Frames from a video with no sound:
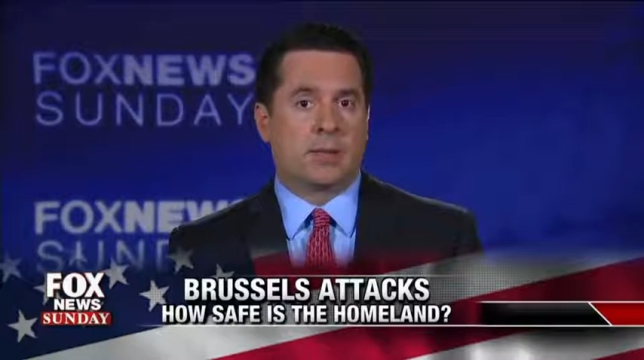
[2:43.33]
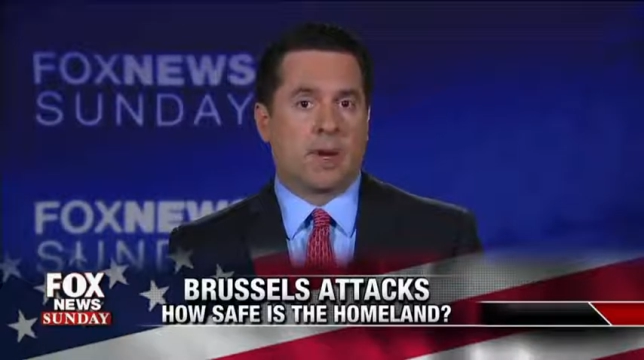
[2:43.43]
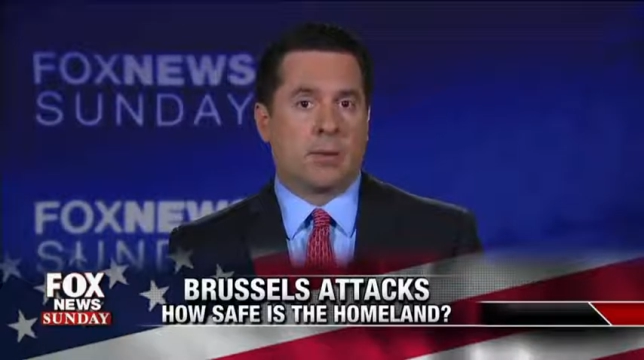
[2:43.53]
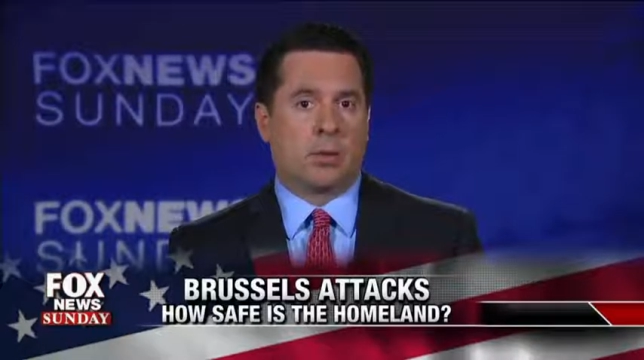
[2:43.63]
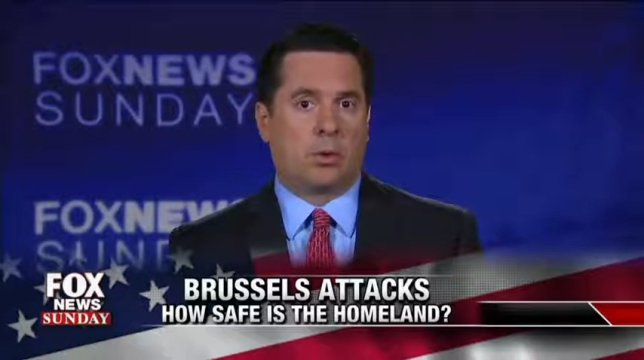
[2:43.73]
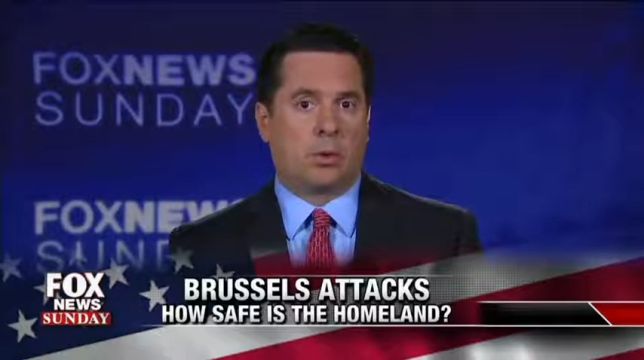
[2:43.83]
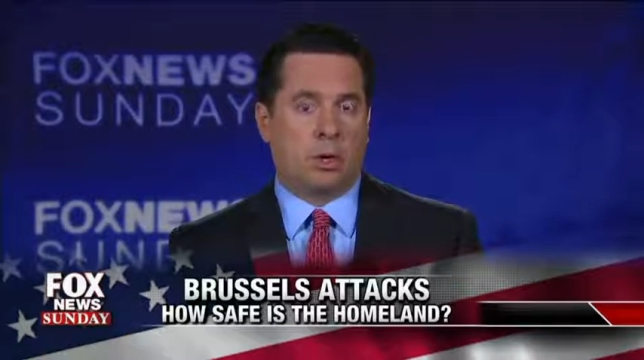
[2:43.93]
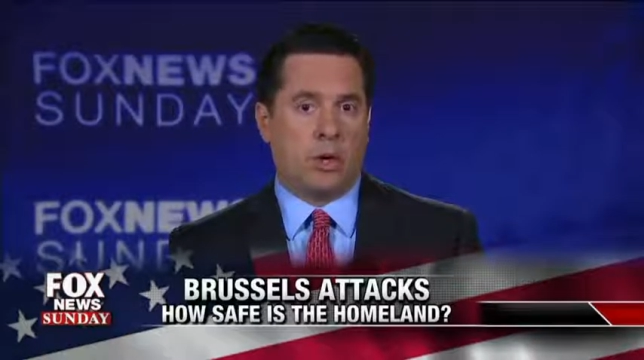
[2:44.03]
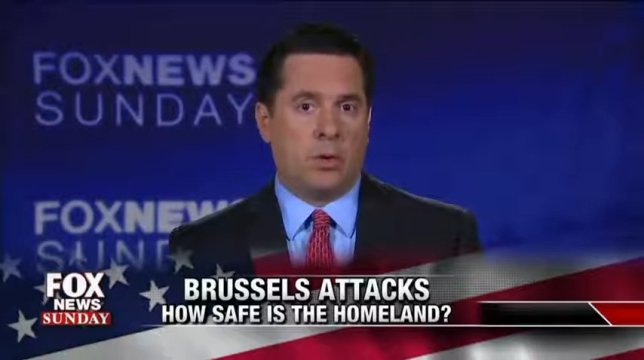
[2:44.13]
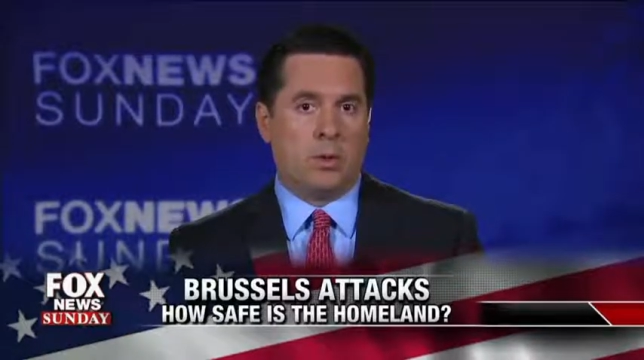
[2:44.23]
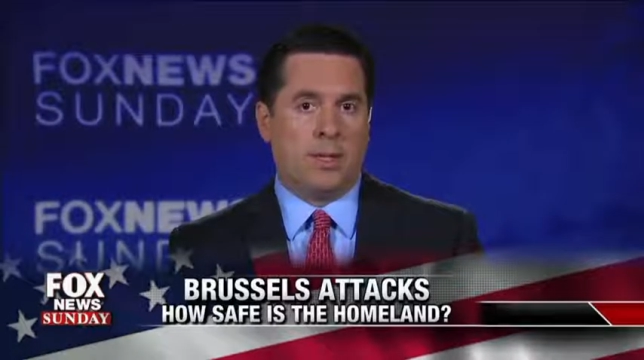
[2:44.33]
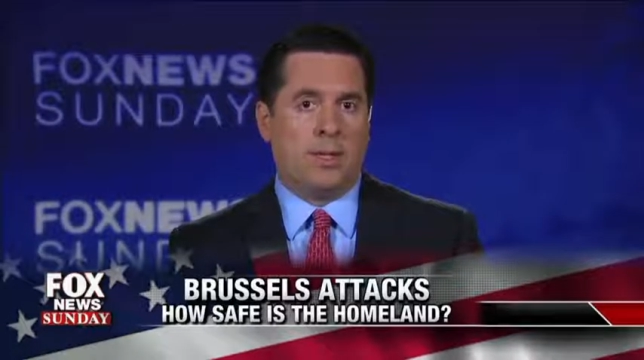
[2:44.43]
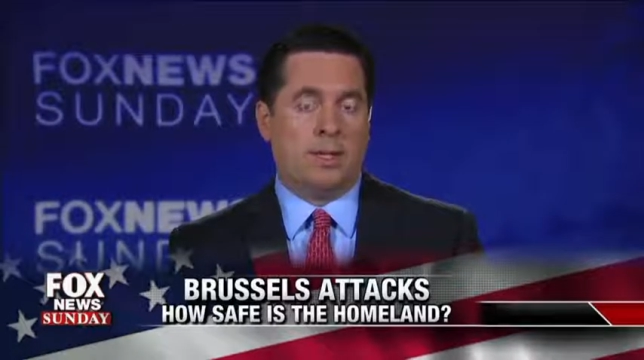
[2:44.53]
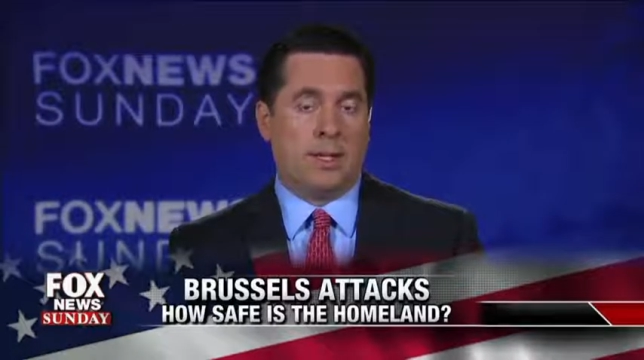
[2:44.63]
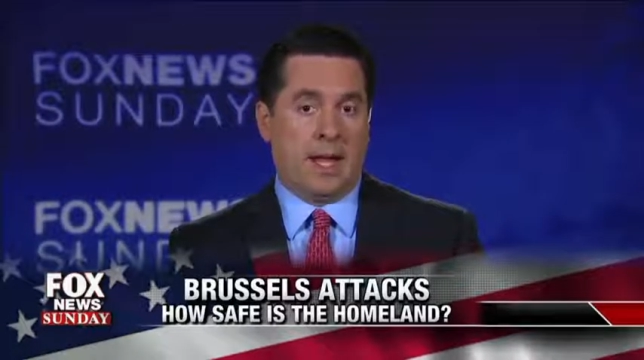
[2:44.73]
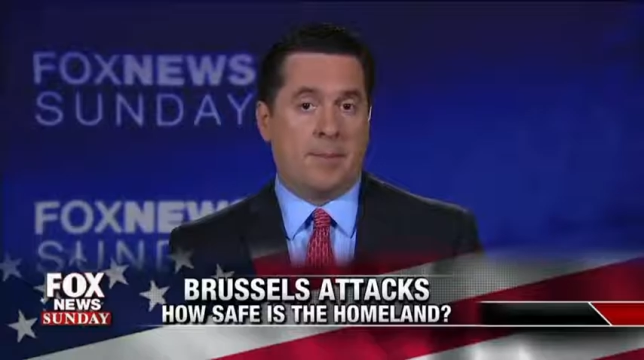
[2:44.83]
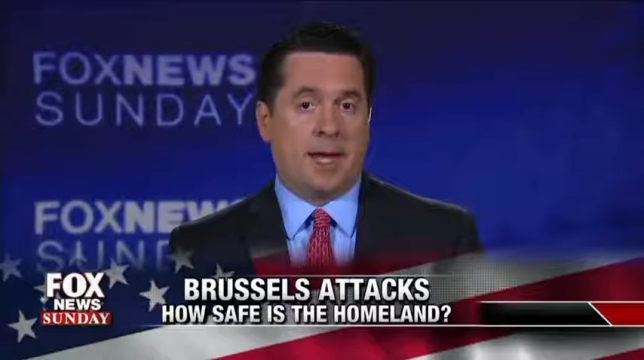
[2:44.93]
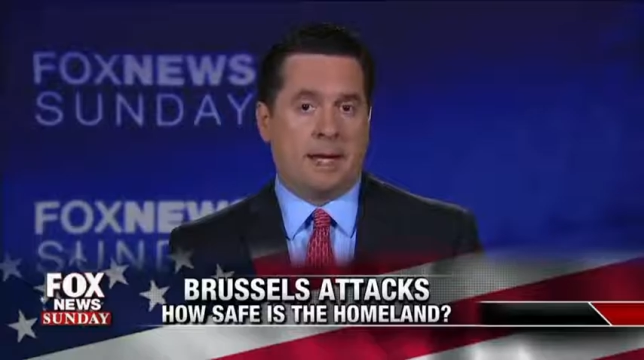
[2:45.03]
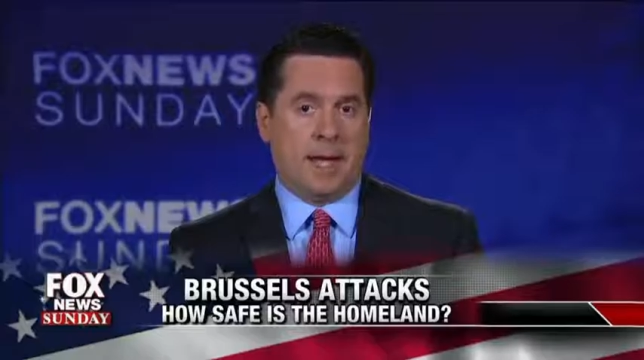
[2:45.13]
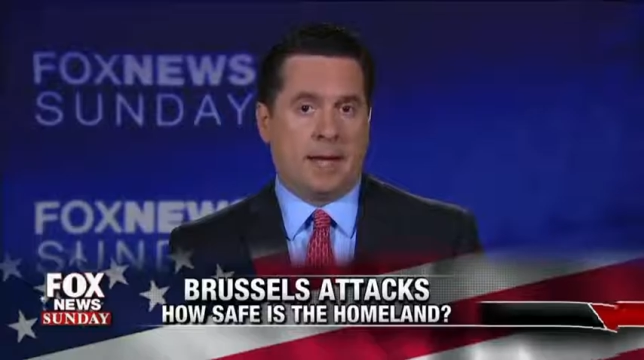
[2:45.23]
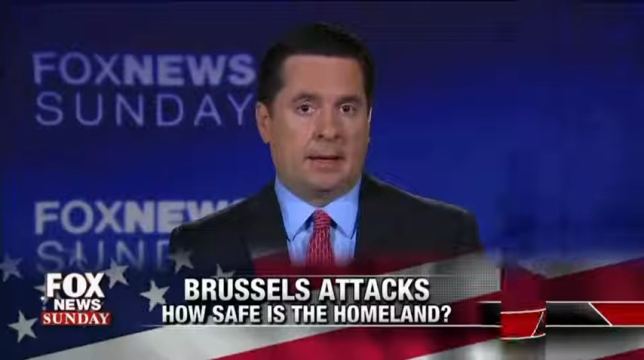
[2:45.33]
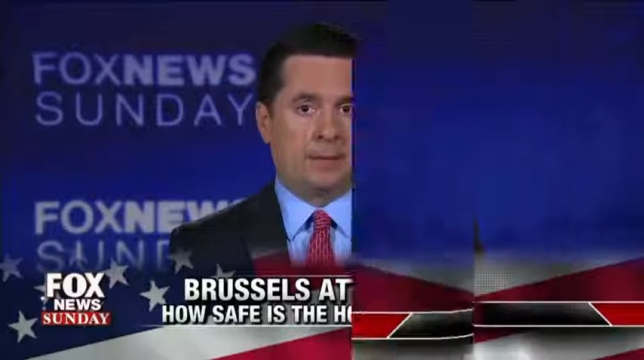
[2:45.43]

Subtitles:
threat will grow day by day.